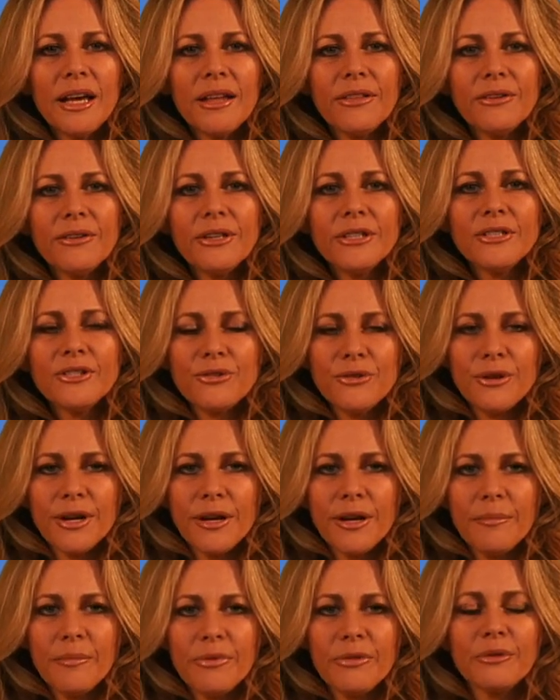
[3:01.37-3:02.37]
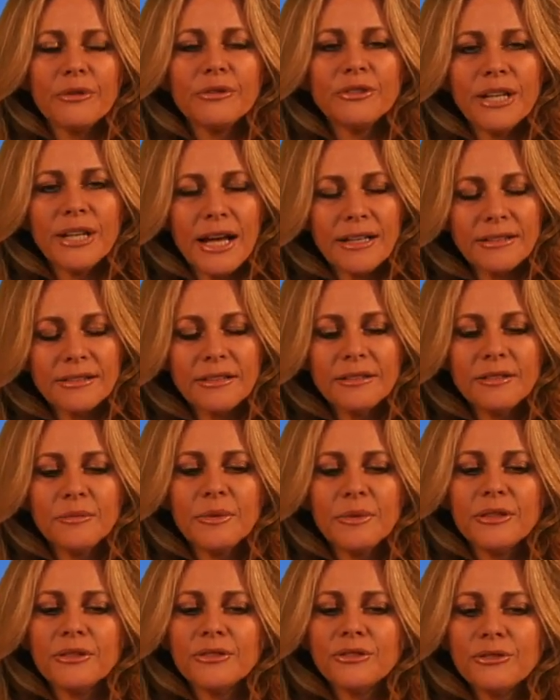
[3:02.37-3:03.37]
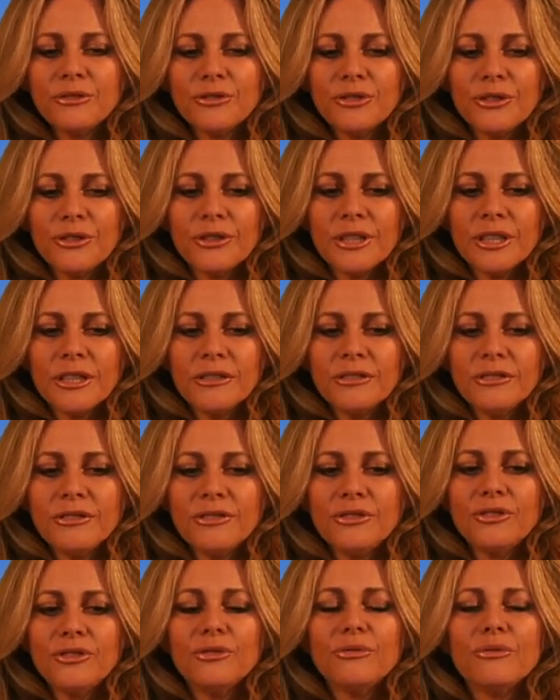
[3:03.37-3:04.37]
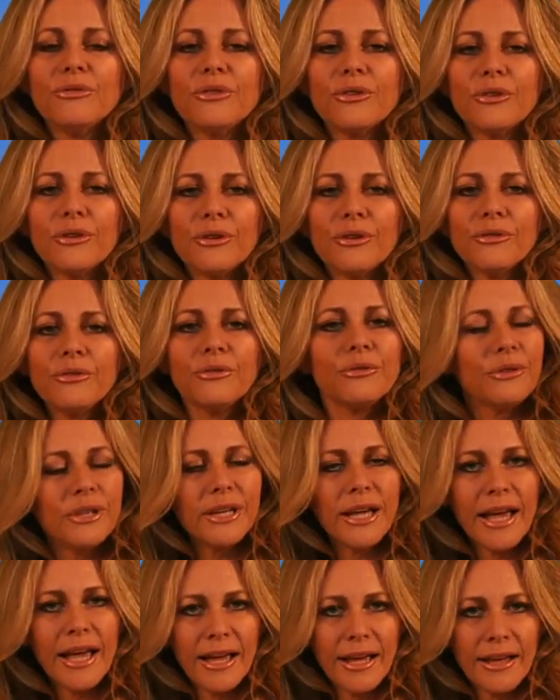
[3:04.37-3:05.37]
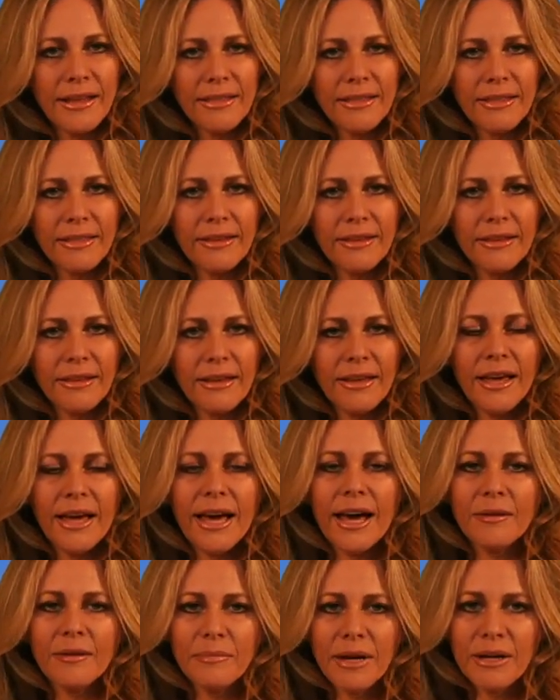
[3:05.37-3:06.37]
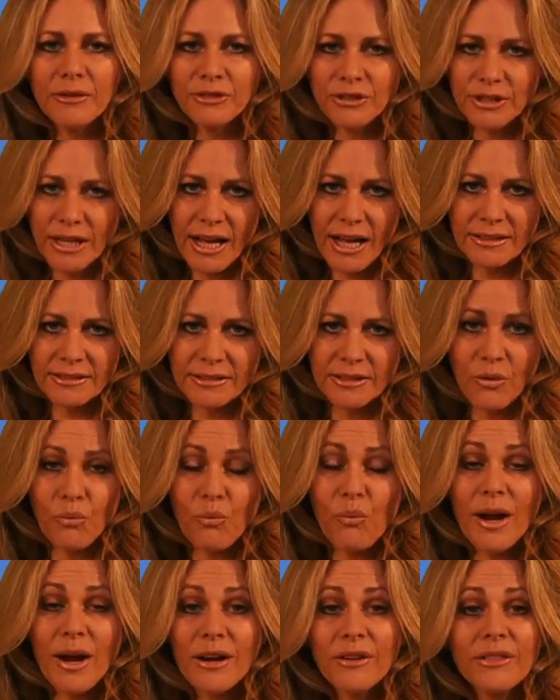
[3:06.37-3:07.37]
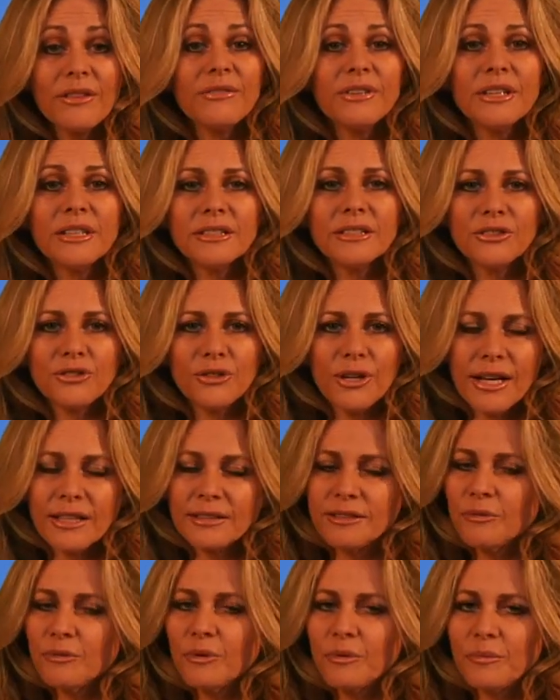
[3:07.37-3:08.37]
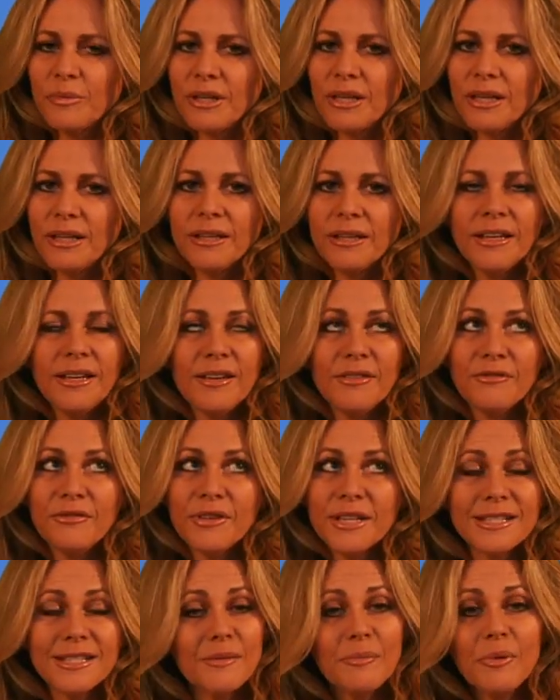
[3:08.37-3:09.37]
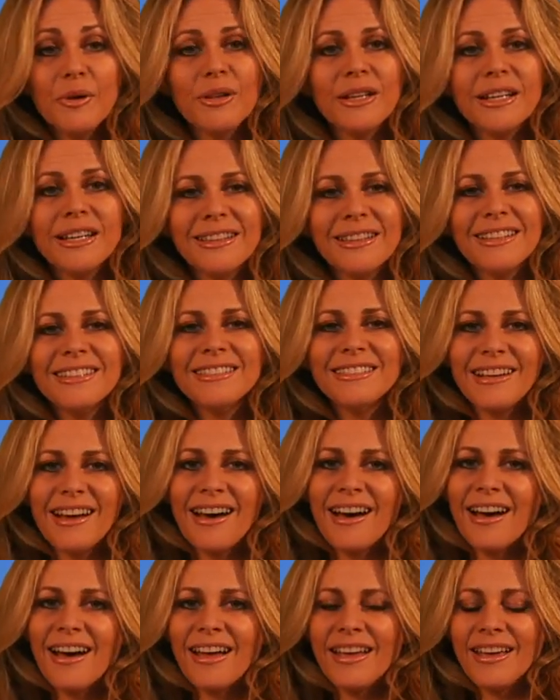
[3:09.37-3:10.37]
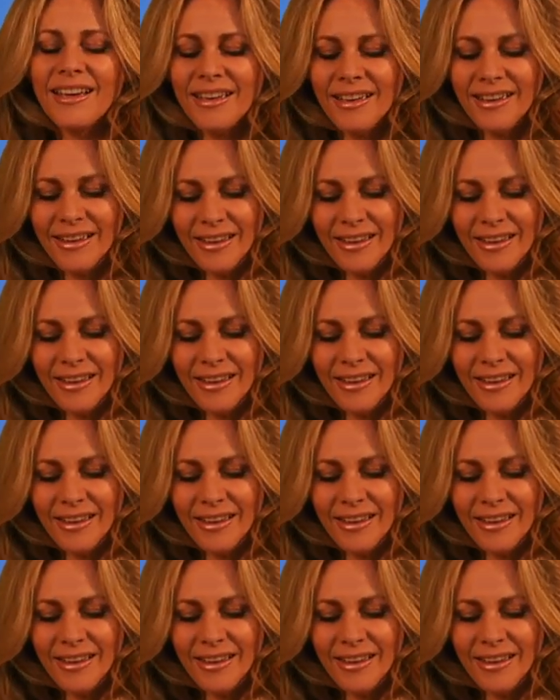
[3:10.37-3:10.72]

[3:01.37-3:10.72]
together a trip through Shasta Spiritual Journeys, June 3rd through the 8th, at Mount Shasta, where the Venus transit will be visible in the sky.